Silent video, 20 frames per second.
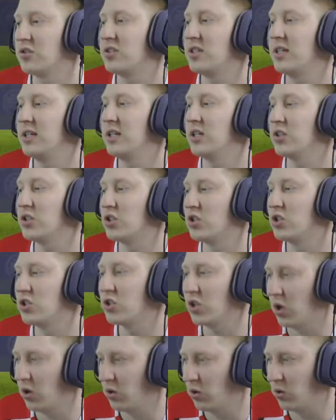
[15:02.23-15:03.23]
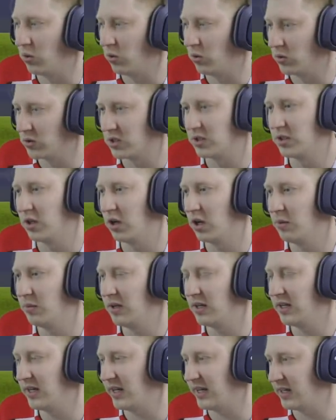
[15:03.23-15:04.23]
Austin sold, 9
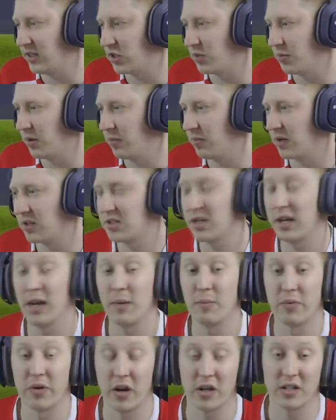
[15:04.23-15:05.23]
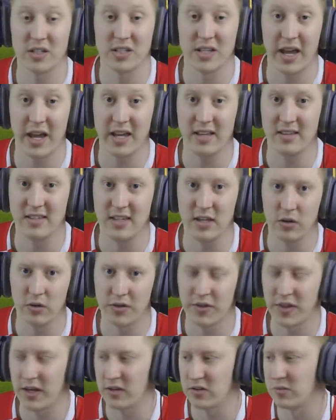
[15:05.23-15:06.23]
million added to my budget, plus 80
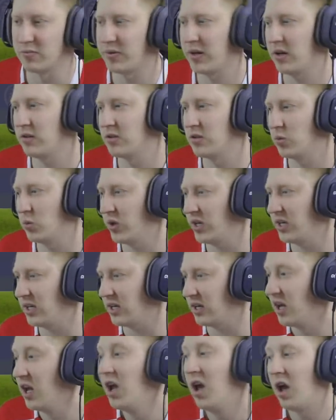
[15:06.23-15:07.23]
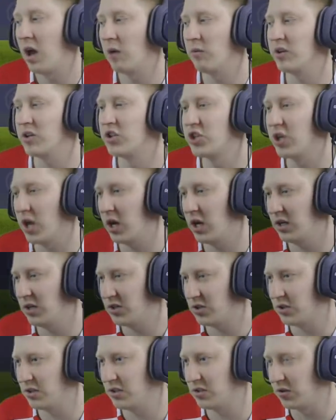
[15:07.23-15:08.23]
odd thousand pounds a week. And
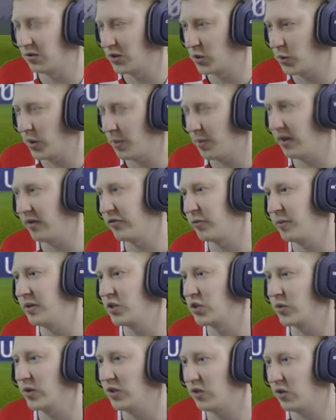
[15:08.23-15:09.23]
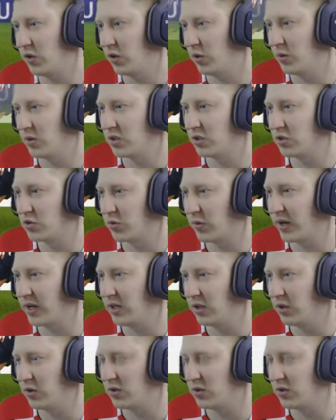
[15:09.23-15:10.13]
Richarlison is on his way back from injury too, which is great